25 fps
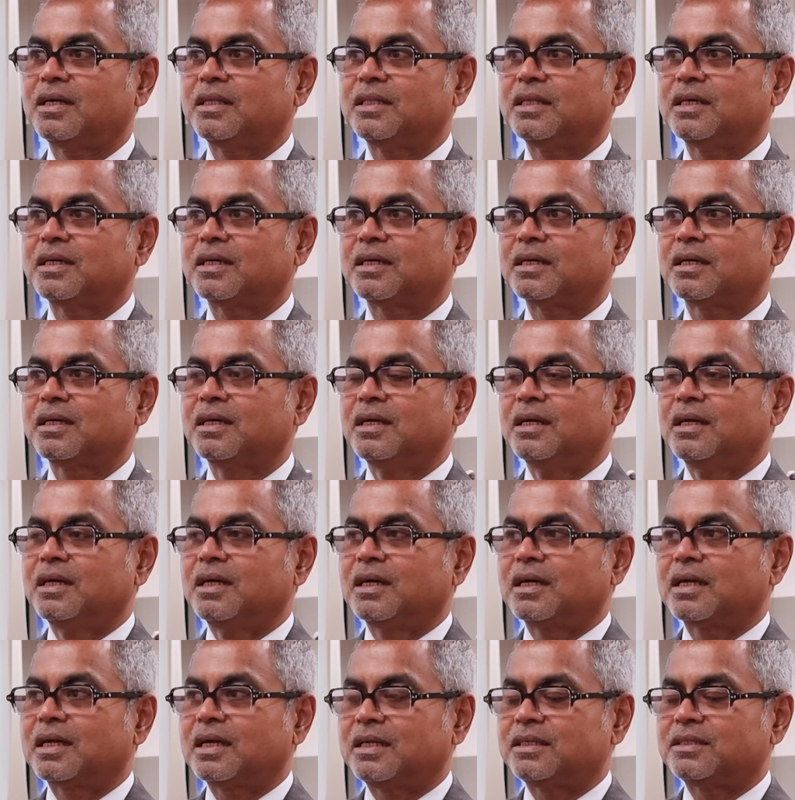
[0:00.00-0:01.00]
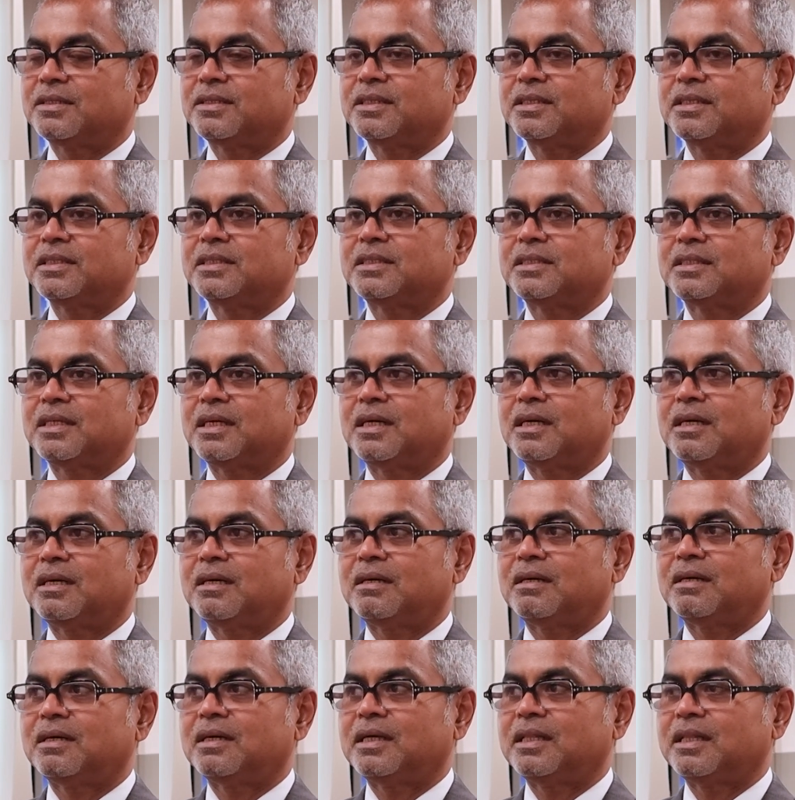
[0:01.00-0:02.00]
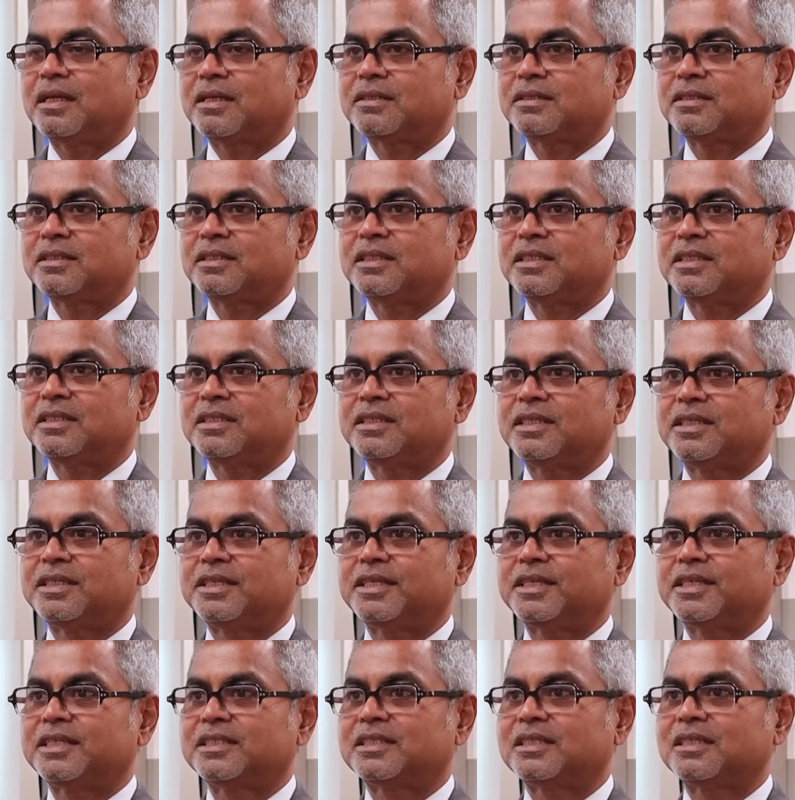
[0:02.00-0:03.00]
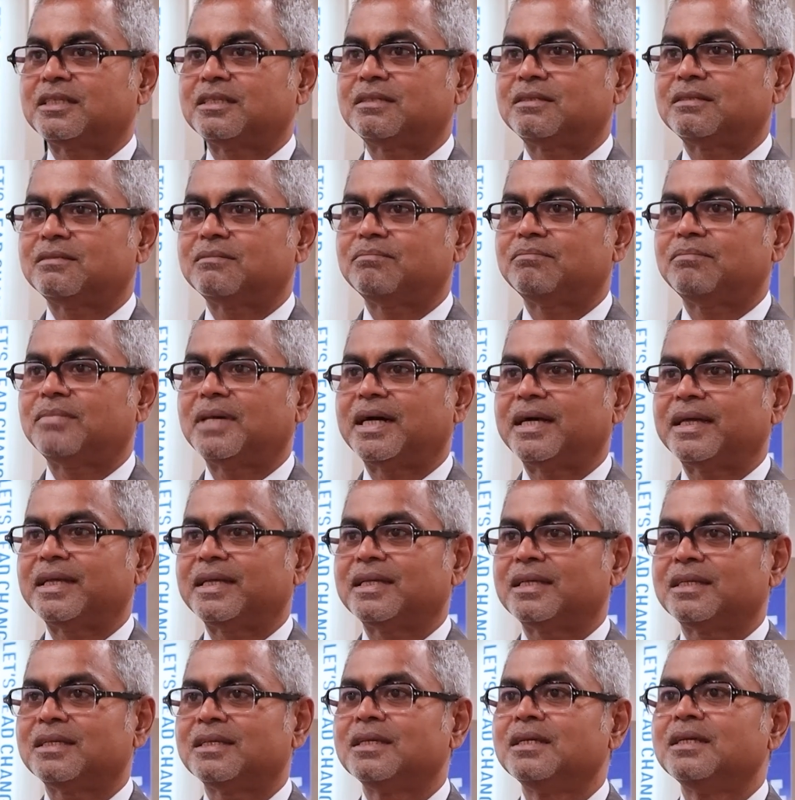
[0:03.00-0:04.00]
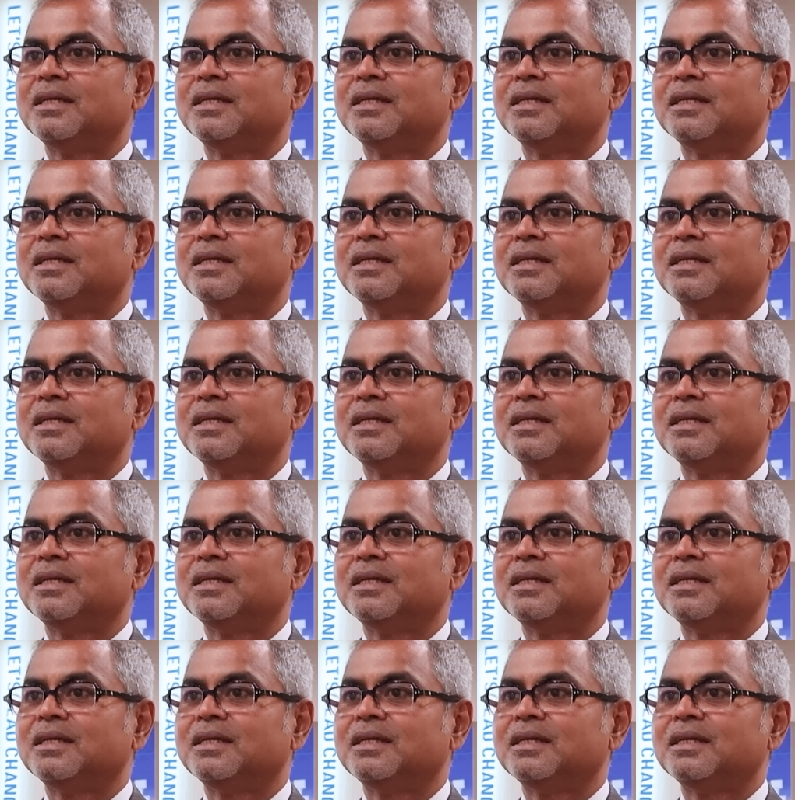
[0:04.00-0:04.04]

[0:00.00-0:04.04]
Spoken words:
the country's electricity generation by